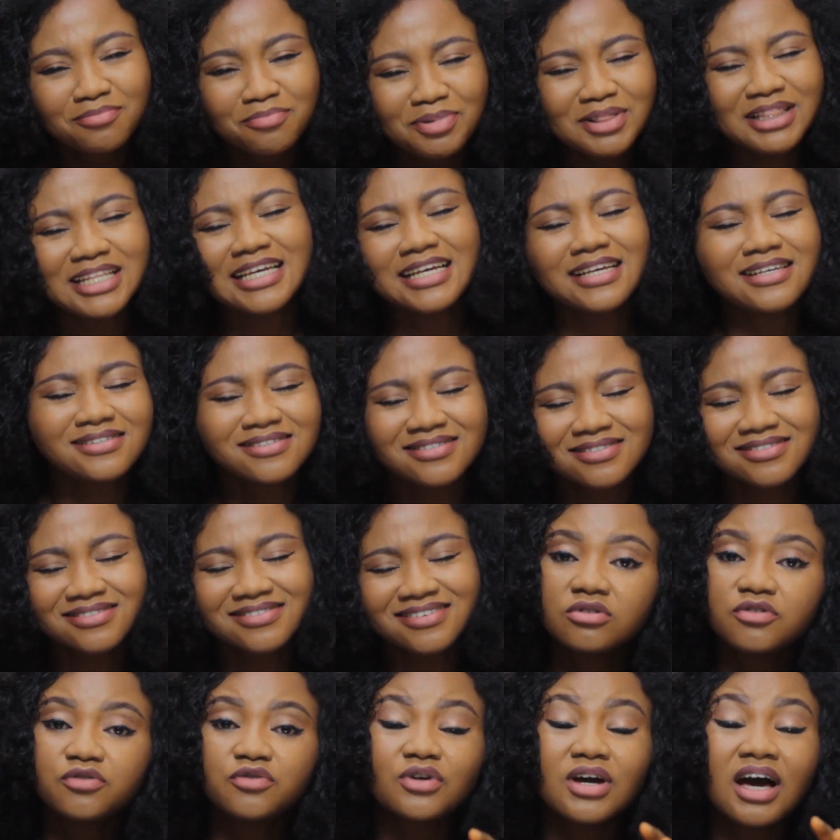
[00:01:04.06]
Please,
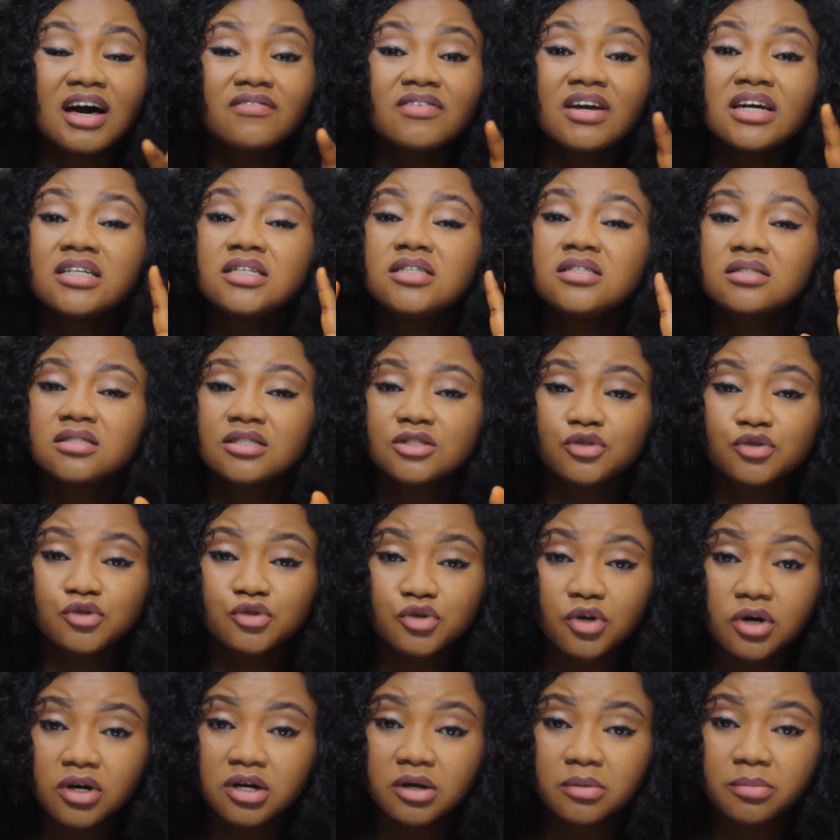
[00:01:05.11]
if you have anything to
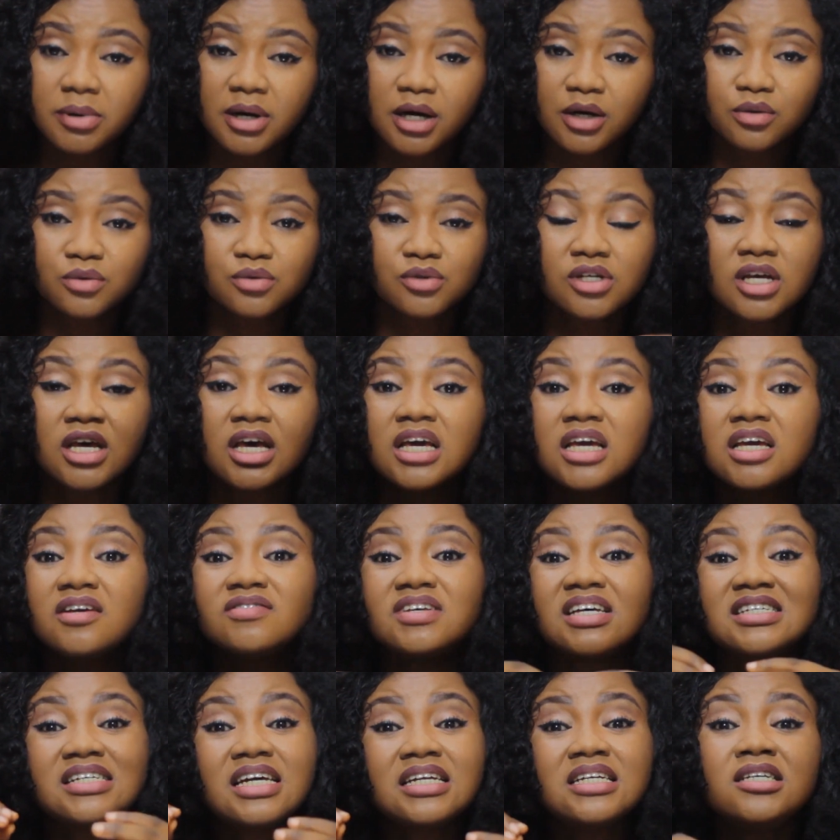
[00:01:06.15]
talk about, if
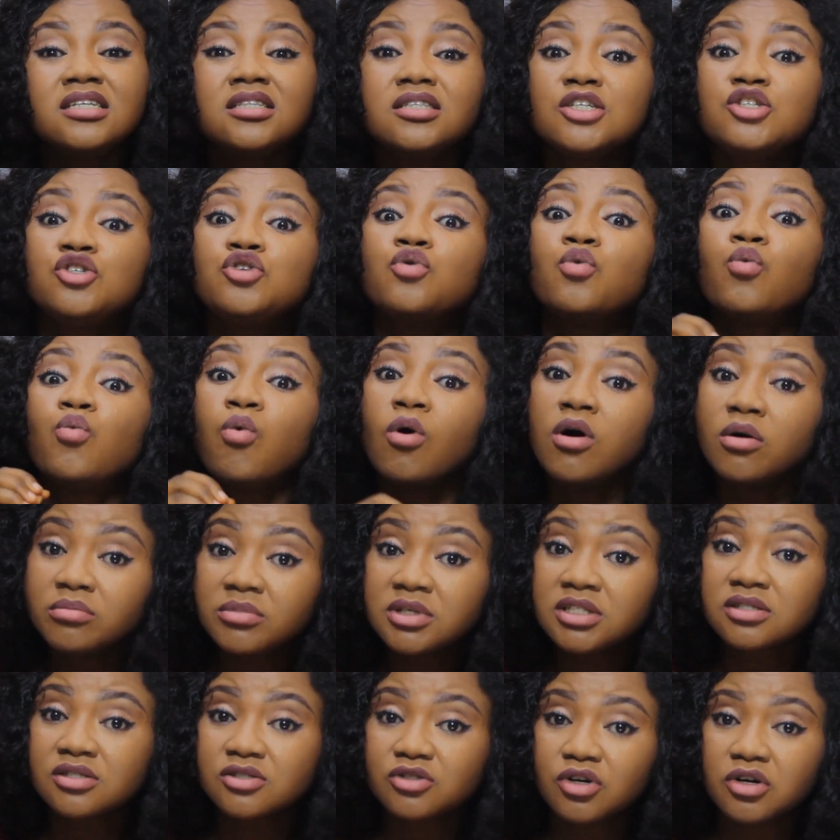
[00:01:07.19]
there's anything you want me
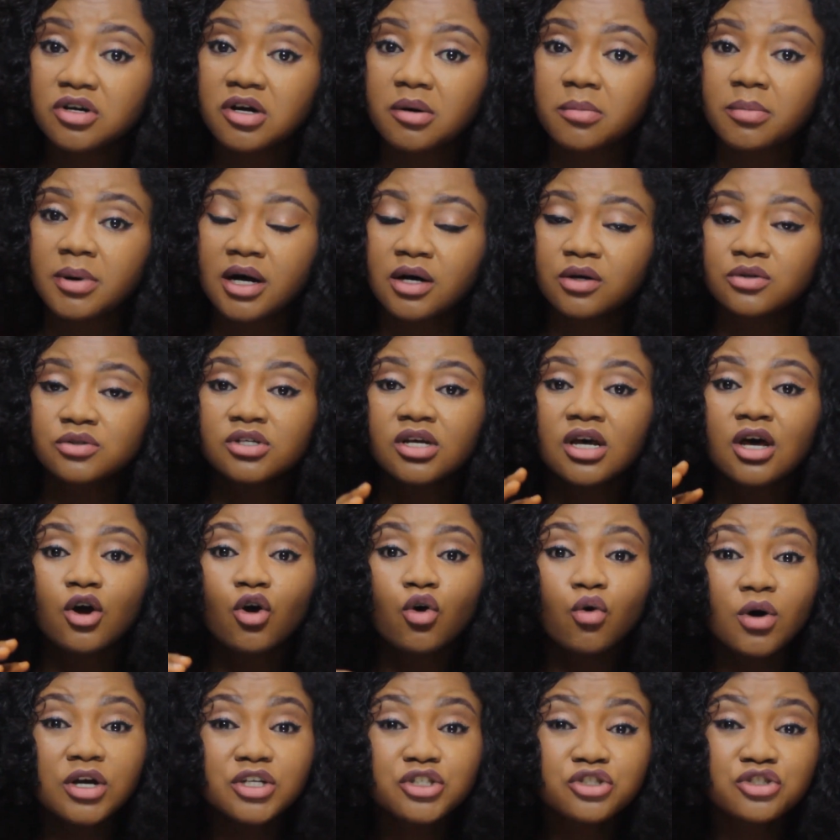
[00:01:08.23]
to talk about,
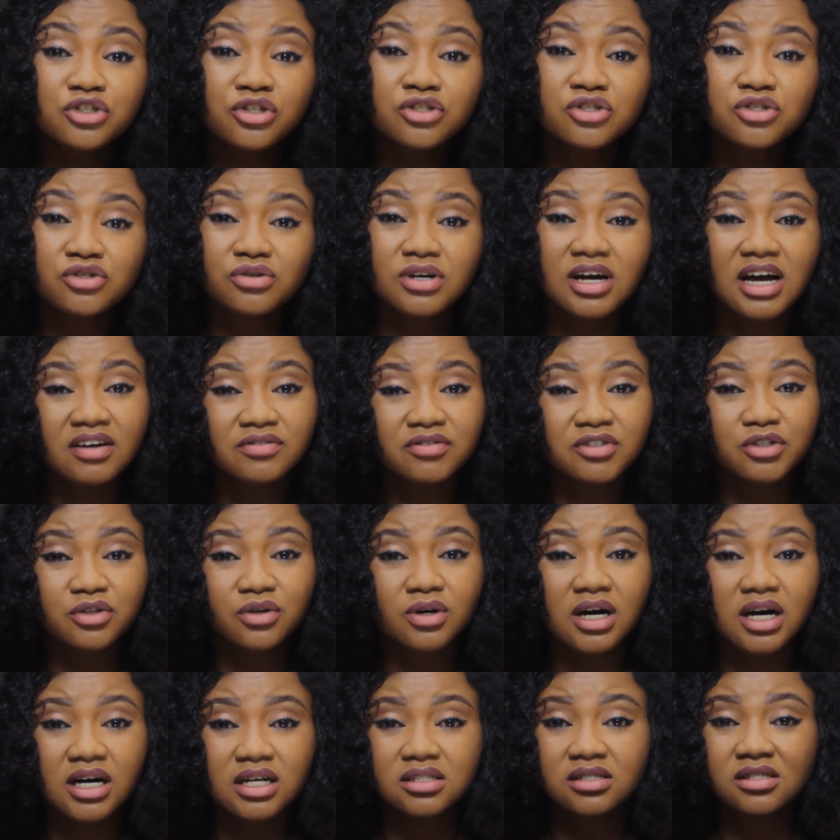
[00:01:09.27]
questions you have in your
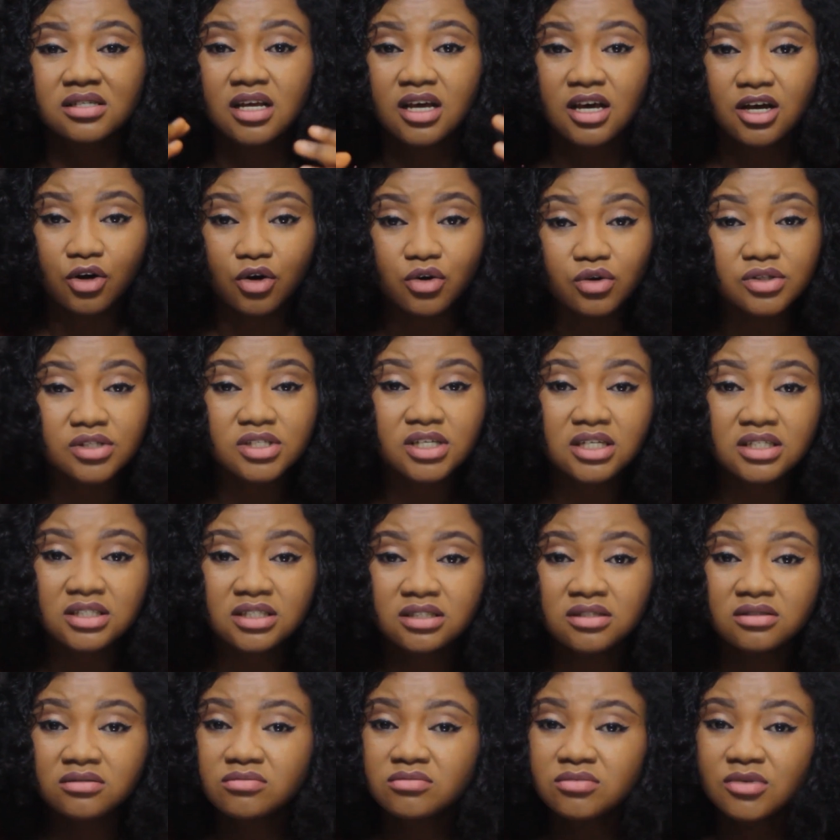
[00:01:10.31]
heart
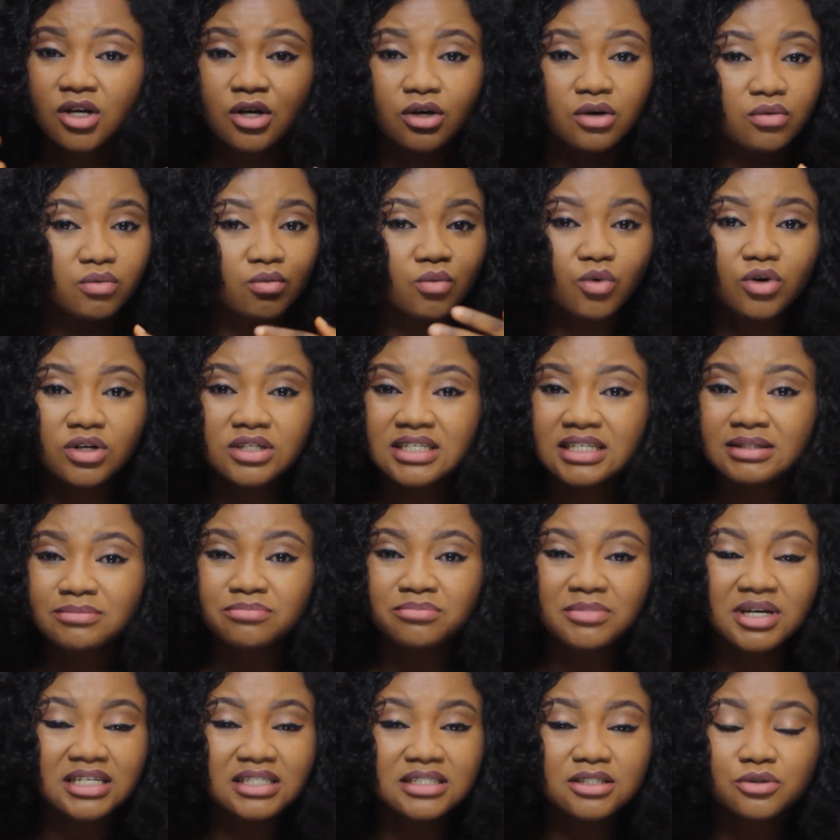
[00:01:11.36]
concerning one
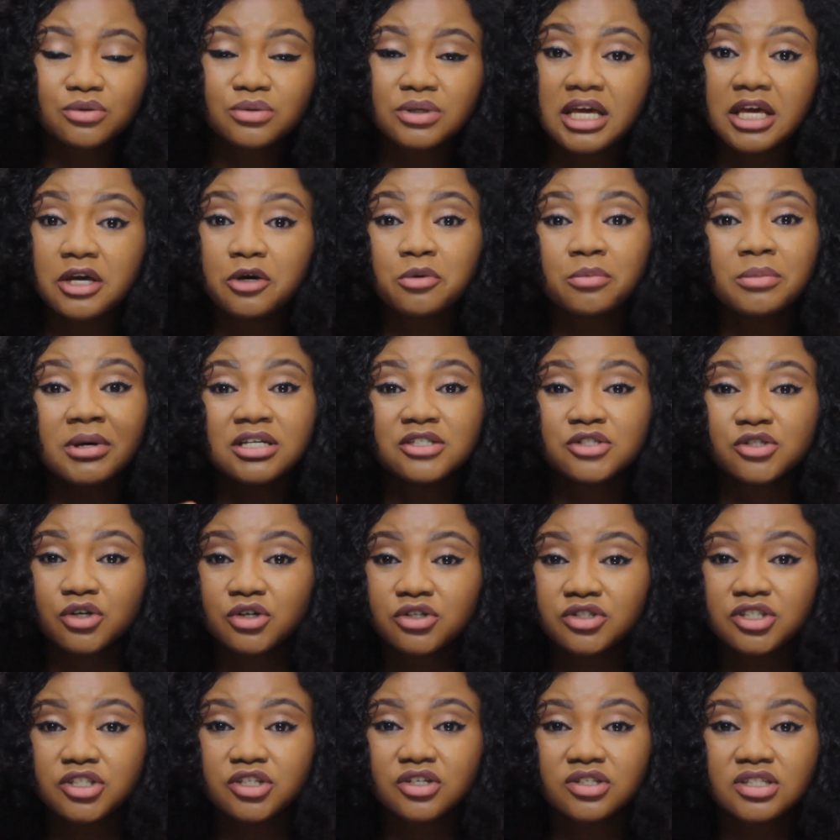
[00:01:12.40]
medical ailment or
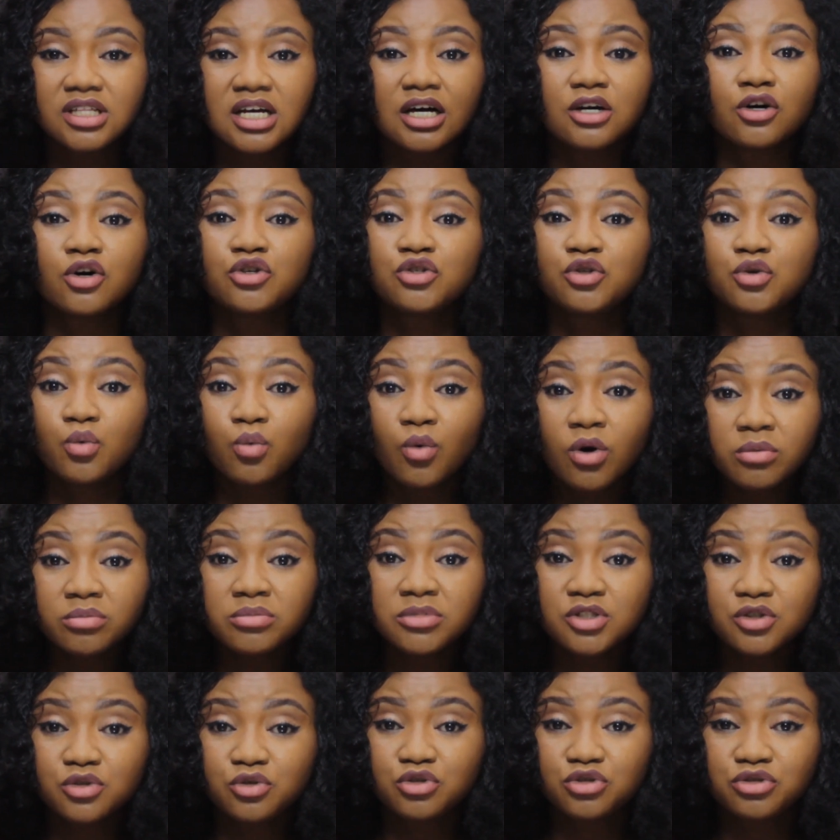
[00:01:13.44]
the other, or you want
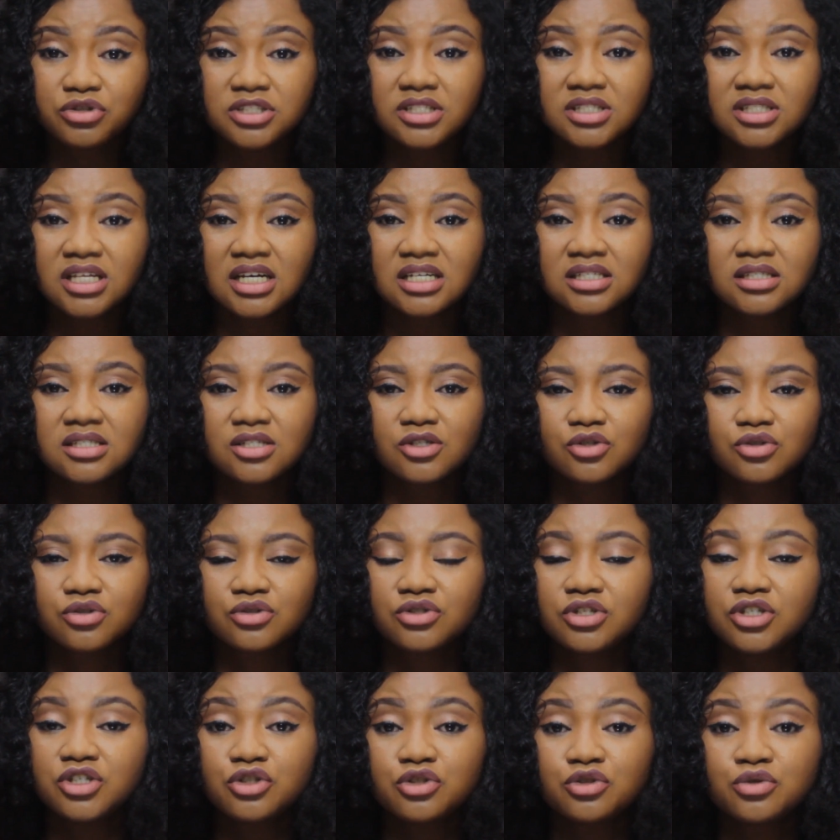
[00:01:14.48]
me to treat that
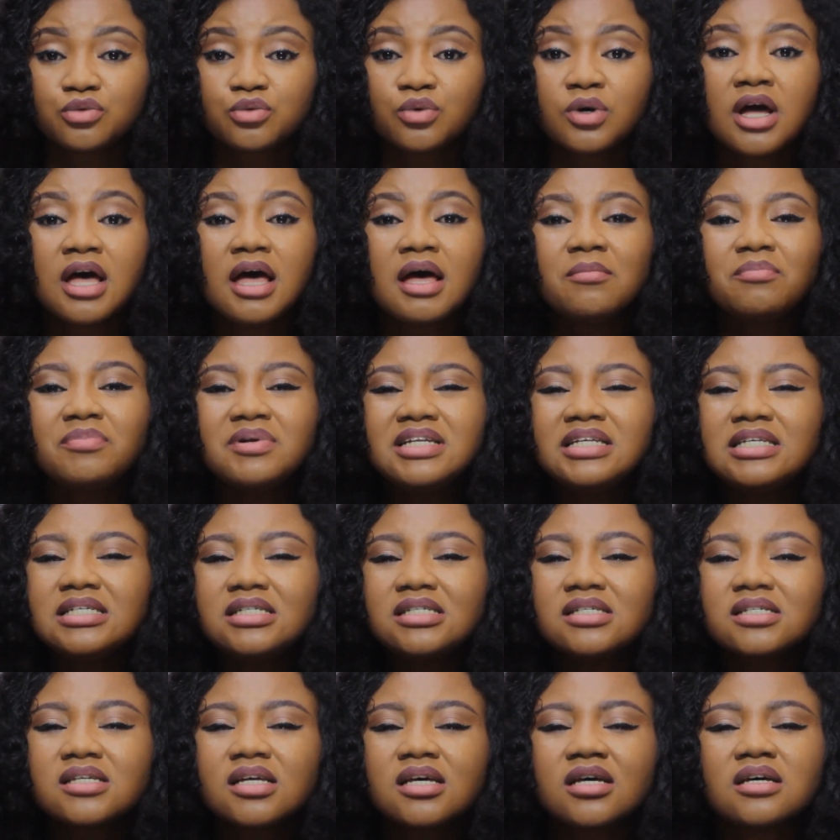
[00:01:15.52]
issue,
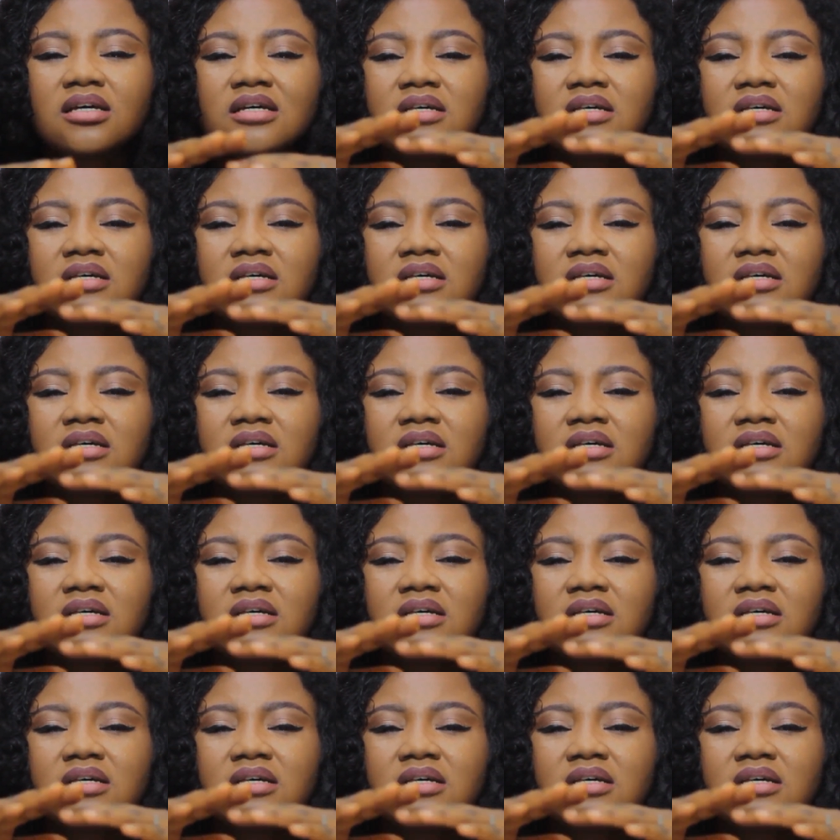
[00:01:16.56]
please